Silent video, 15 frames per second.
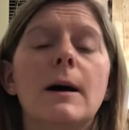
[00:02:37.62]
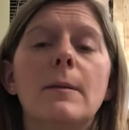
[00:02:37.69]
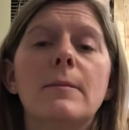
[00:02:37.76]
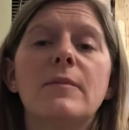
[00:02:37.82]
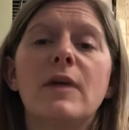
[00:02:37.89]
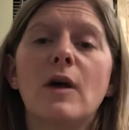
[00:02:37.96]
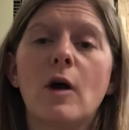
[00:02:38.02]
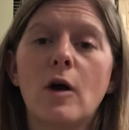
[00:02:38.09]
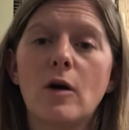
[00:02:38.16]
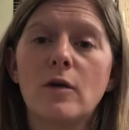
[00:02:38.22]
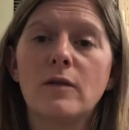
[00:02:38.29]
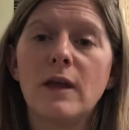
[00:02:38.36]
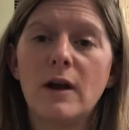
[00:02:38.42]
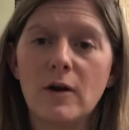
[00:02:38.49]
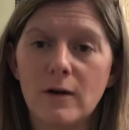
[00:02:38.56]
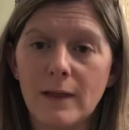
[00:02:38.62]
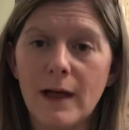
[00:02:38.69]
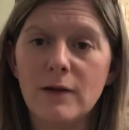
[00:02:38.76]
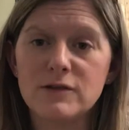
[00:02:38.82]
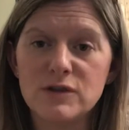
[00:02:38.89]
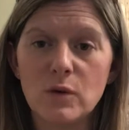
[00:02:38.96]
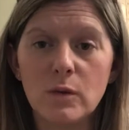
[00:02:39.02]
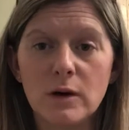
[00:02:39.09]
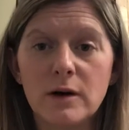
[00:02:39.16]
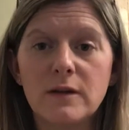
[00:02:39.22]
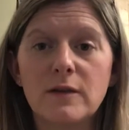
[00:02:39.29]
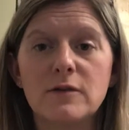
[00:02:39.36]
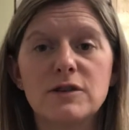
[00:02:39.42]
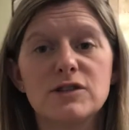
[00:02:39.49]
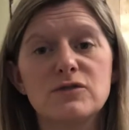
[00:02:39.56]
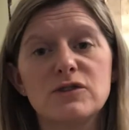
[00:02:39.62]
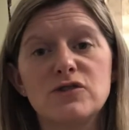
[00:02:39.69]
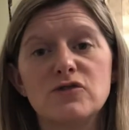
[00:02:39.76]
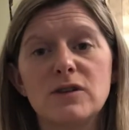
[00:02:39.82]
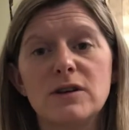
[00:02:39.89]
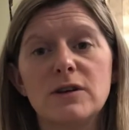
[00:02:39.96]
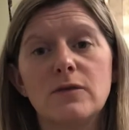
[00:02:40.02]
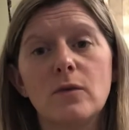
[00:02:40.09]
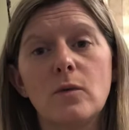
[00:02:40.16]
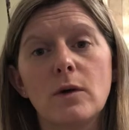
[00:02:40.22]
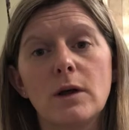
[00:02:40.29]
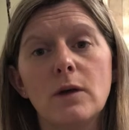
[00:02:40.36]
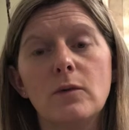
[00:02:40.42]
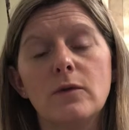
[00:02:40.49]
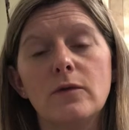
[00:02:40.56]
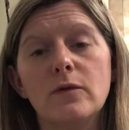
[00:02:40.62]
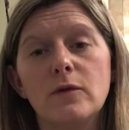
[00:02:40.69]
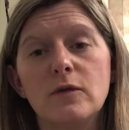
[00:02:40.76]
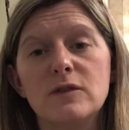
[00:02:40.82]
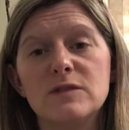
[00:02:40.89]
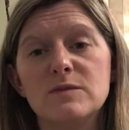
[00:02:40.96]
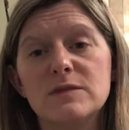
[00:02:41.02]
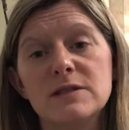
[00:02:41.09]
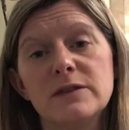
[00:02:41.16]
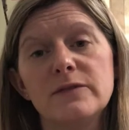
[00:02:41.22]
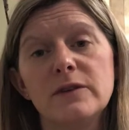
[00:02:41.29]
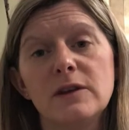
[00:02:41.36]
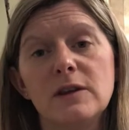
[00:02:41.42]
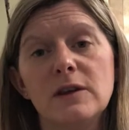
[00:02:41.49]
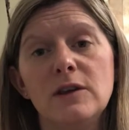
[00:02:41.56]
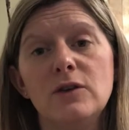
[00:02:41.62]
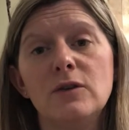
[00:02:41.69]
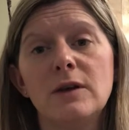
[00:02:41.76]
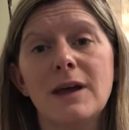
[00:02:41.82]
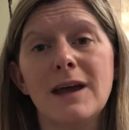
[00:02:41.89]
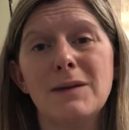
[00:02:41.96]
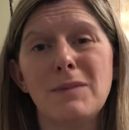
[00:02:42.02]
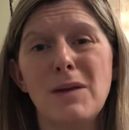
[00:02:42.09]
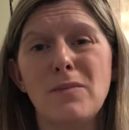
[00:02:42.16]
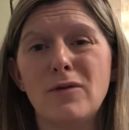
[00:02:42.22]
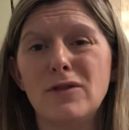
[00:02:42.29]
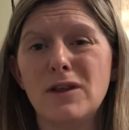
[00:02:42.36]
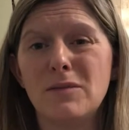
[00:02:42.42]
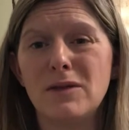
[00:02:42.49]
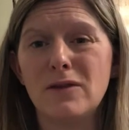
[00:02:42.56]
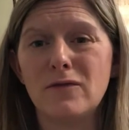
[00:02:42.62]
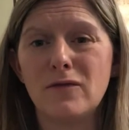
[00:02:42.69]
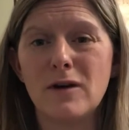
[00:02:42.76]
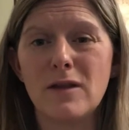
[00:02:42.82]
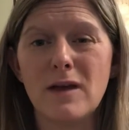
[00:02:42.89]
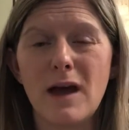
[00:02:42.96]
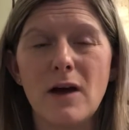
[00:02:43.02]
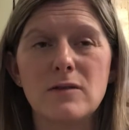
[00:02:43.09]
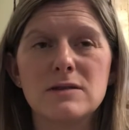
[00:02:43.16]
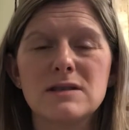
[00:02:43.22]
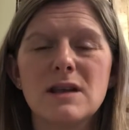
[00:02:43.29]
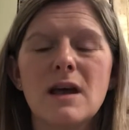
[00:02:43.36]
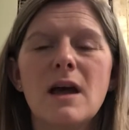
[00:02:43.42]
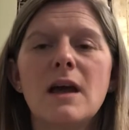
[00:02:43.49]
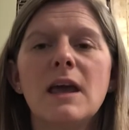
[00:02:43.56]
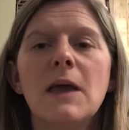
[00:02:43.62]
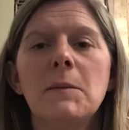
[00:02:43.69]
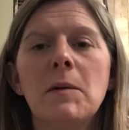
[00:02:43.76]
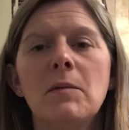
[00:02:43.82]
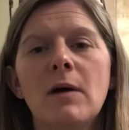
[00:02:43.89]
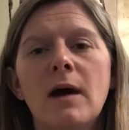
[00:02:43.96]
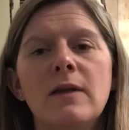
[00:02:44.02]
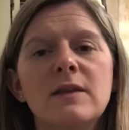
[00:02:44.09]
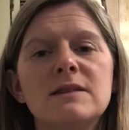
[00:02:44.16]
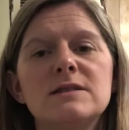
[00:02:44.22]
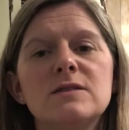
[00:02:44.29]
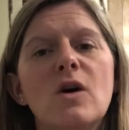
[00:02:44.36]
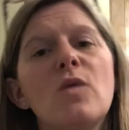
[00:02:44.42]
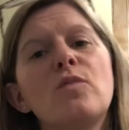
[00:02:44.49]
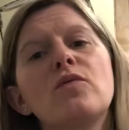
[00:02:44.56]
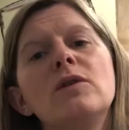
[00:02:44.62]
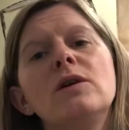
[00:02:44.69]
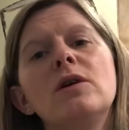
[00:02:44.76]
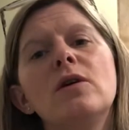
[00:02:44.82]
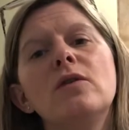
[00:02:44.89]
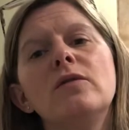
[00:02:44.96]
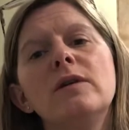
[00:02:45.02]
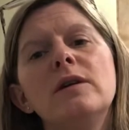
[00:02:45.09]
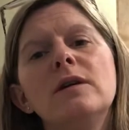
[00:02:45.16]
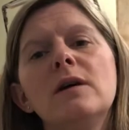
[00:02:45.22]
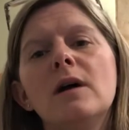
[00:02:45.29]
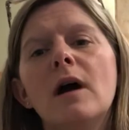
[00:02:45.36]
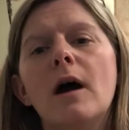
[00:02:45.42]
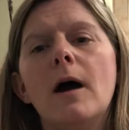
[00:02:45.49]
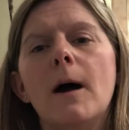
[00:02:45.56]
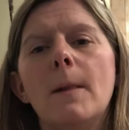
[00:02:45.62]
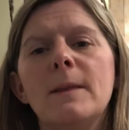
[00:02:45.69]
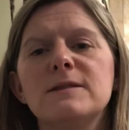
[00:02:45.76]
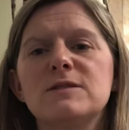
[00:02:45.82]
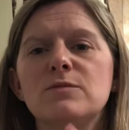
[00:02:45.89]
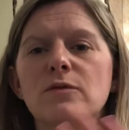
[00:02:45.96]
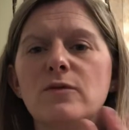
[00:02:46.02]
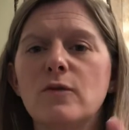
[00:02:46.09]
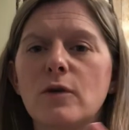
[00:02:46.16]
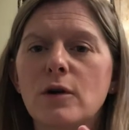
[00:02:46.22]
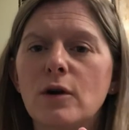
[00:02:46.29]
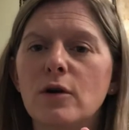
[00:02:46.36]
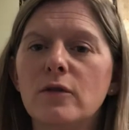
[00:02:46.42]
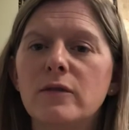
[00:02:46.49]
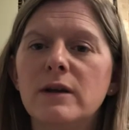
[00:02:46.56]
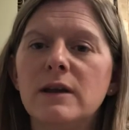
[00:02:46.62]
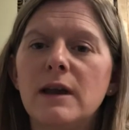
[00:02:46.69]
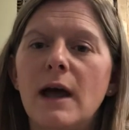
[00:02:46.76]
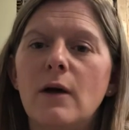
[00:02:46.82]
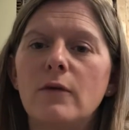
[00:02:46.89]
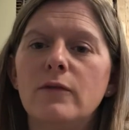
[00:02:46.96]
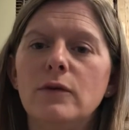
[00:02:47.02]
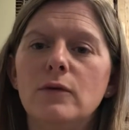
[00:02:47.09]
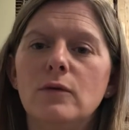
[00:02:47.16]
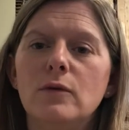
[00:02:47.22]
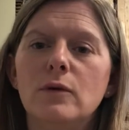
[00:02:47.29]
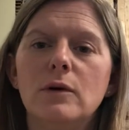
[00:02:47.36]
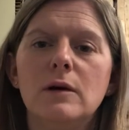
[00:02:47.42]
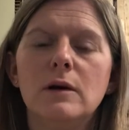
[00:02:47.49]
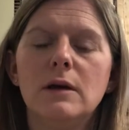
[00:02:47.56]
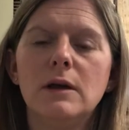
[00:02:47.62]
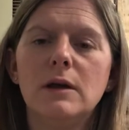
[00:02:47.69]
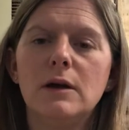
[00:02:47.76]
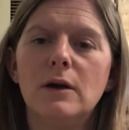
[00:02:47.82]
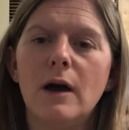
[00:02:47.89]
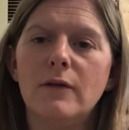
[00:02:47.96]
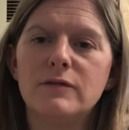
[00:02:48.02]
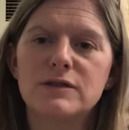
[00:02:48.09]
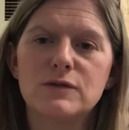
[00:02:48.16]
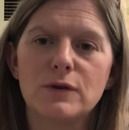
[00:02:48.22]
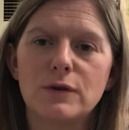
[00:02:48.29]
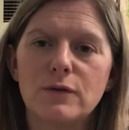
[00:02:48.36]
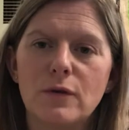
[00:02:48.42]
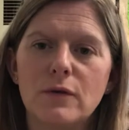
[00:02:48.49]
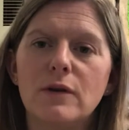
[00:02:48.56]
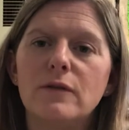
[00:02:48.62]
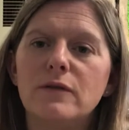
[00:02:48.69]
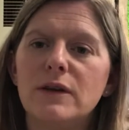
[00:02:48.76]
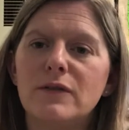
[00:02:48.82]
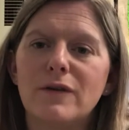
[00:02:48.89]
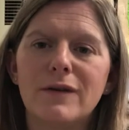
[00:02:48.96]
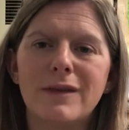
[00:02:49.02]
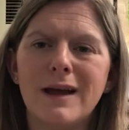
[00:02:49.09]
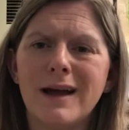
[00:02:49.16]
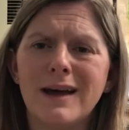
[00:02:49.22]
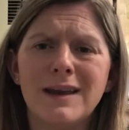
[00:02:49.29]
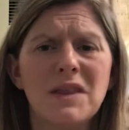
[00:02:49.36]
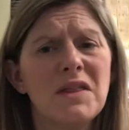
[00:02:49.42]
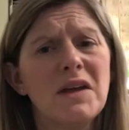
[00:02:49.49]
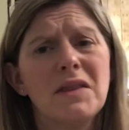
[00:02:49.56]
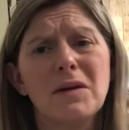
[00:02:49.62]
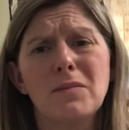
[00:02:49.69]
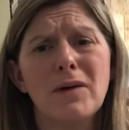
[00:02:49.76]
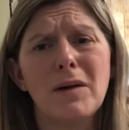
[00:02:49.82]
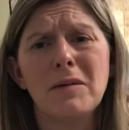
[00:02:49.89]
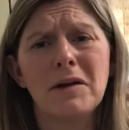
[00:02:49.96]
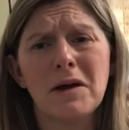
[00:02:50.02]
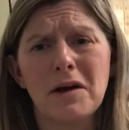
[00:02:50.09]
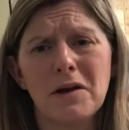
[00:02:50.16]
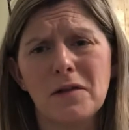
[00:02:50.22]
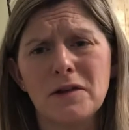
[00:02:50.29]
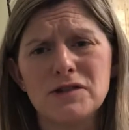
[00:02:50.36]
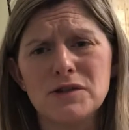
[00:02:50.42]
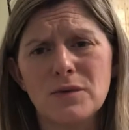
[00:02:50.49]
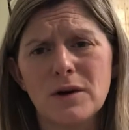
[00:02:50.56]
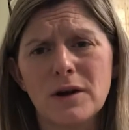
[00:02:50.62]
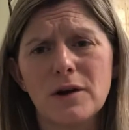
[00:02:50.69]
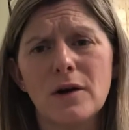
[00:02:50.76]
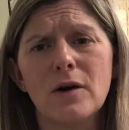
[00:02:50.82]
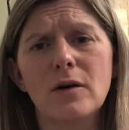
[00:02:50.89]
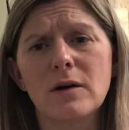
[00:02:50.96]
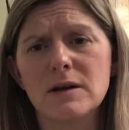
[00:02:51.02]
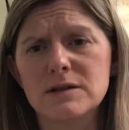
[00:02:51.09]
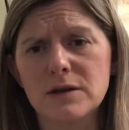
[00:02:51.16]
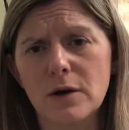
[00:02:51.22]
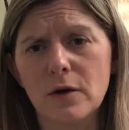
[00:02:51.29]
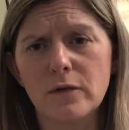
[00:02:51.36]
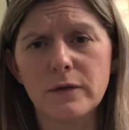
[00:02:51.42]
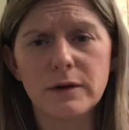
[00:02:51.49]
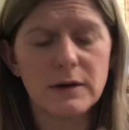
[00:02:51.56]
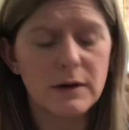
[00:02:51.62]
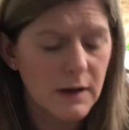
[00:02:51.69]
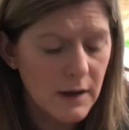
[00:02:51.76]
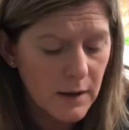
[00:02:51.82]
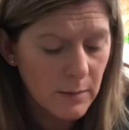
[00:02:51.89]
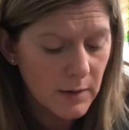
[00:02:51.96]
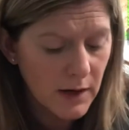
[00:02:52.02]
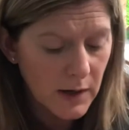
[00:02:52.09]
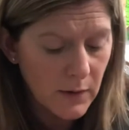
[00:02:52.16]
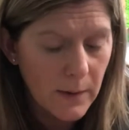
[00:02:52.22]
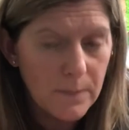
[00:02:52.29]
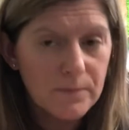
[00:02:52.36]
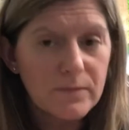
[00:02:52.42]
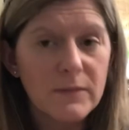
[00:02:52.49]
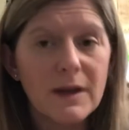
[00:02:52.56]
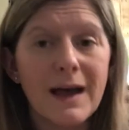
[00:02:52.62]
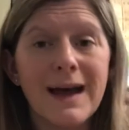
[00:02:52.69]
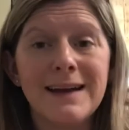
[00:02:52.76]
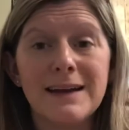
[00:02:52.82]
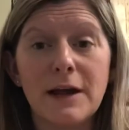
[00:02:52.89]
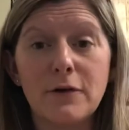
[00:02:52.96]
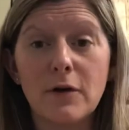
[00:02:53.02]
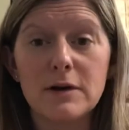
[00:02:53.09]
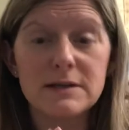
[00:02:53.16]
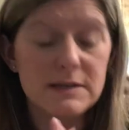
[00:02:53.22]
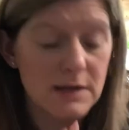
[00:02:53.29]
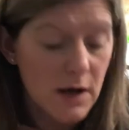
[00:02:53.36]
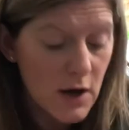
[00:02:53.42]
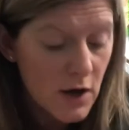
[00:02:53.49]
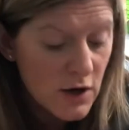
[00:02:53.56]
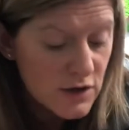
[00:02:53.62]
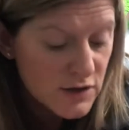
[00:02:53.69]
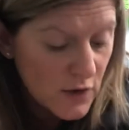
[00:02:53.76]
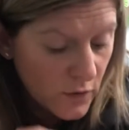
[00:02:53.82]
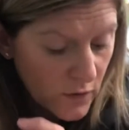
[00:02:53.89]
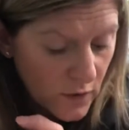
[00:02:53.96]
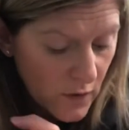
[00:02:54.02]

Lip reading: they are allowed to work, they're just restricted from working with food specifically. You again may put them in the front of the house. Keep in mind, this is all pre-COVID, this is before COVID. Now if you have a sore throat and a fever and that kind of thing, they're probably not gonna let you work at all because of COVID. But anyway, I digress. So,